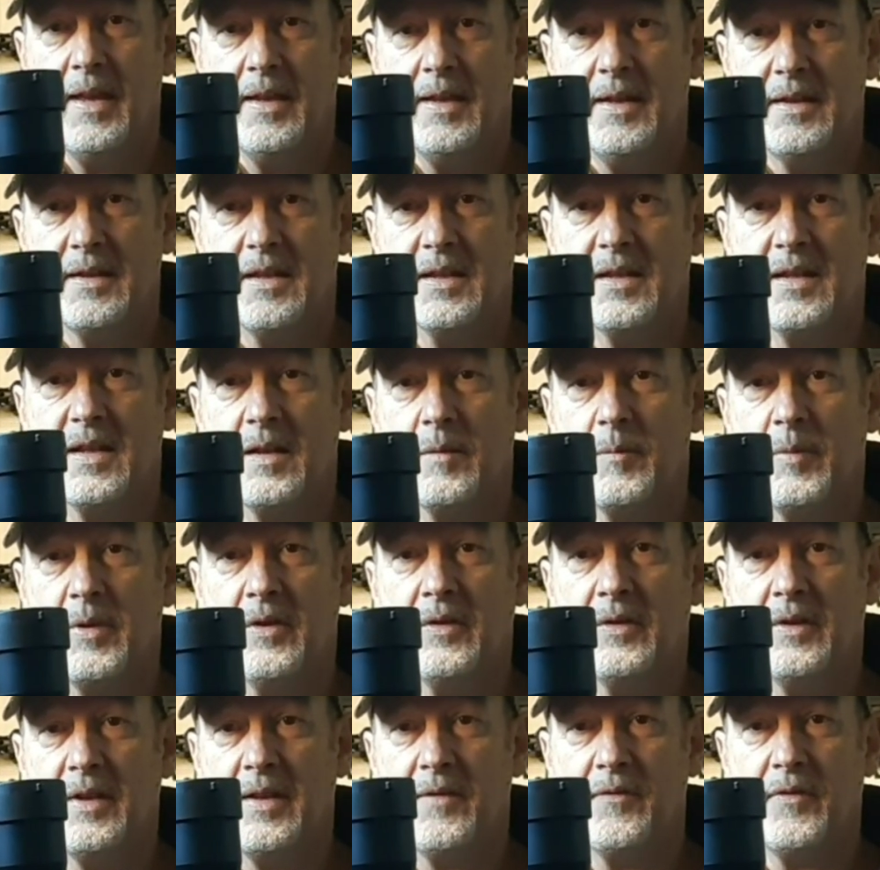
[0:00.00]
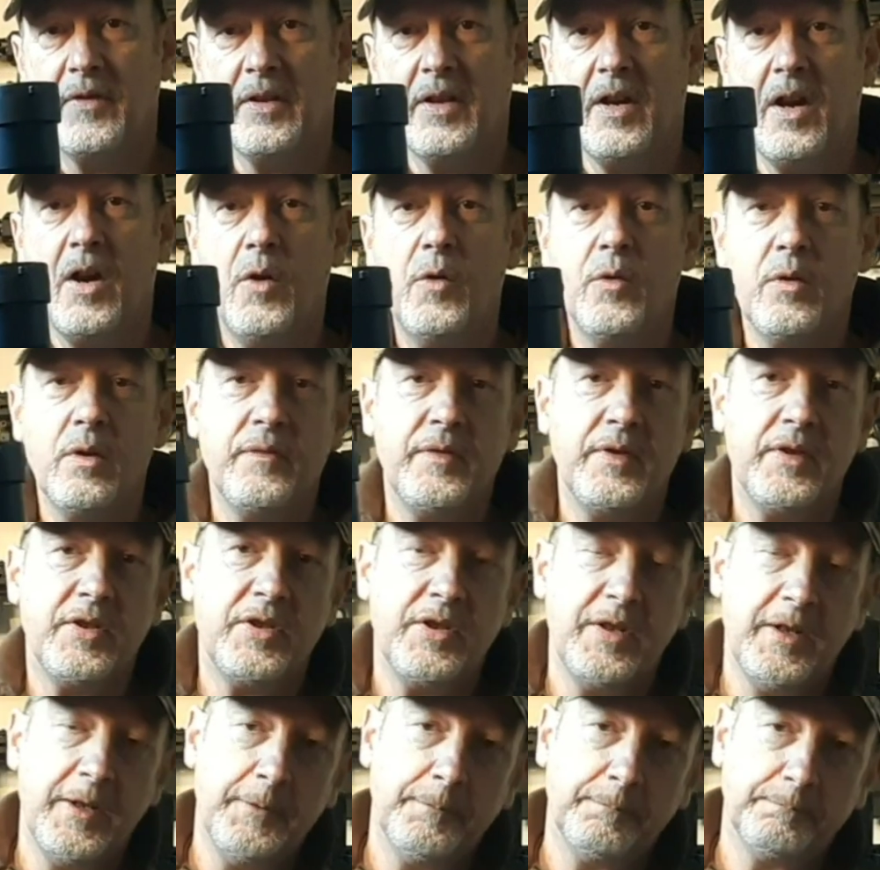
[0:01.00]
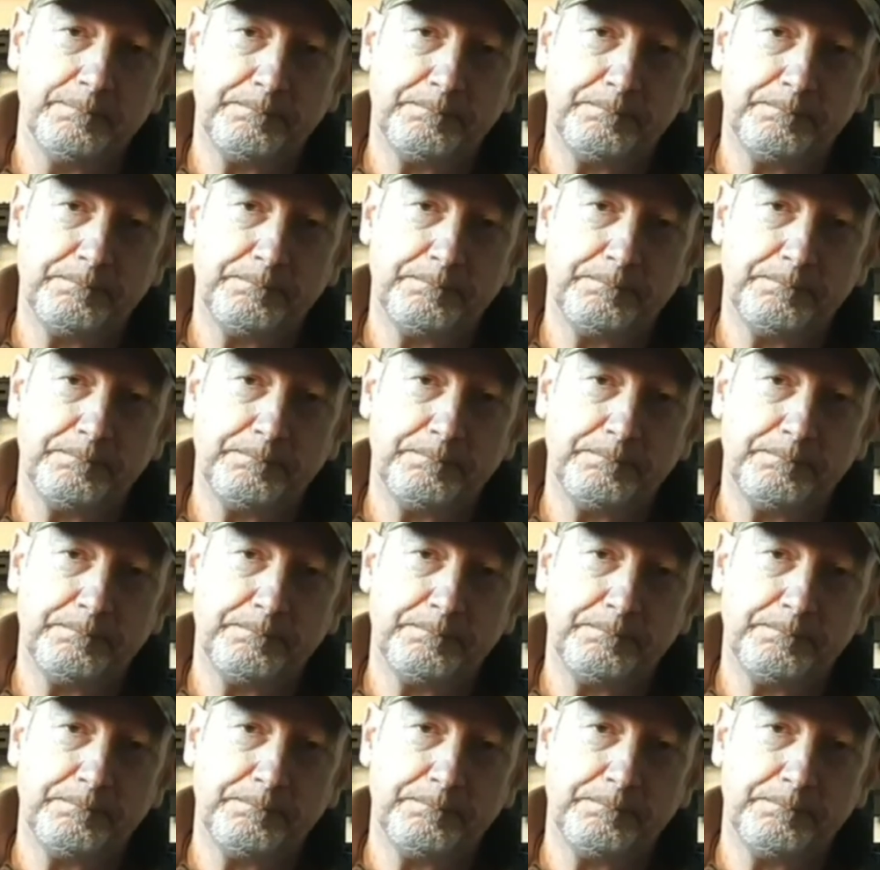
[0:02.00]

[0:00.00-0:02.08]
This is going to be on here for the whole of this year.